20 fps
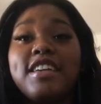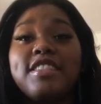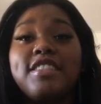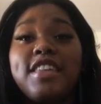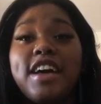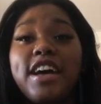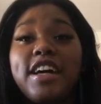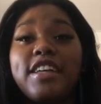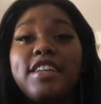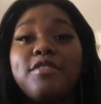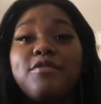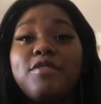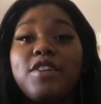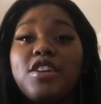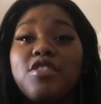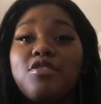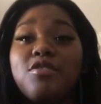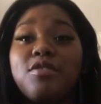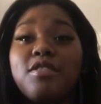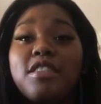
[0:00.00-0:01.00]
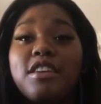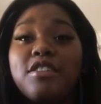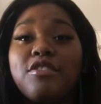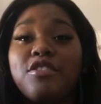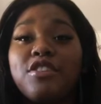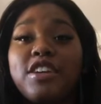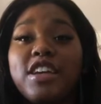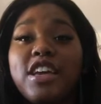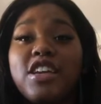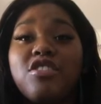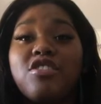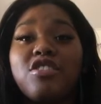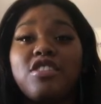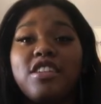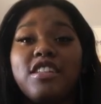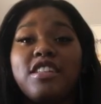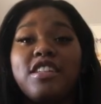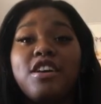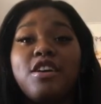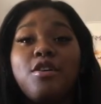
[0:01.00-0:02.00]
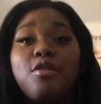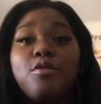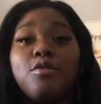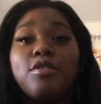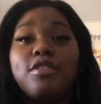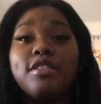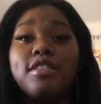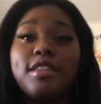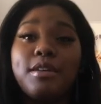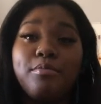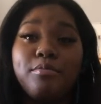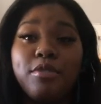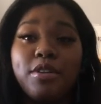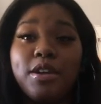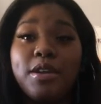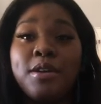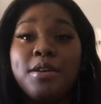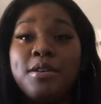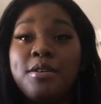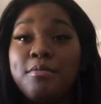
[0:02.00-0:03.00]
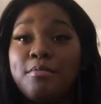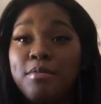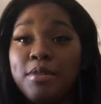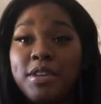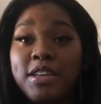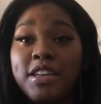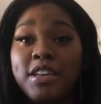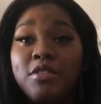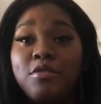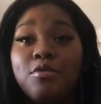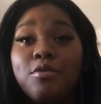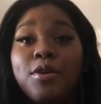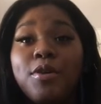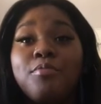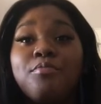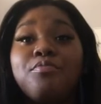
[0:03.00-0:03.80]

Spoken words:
that racial segregation was separate but equal.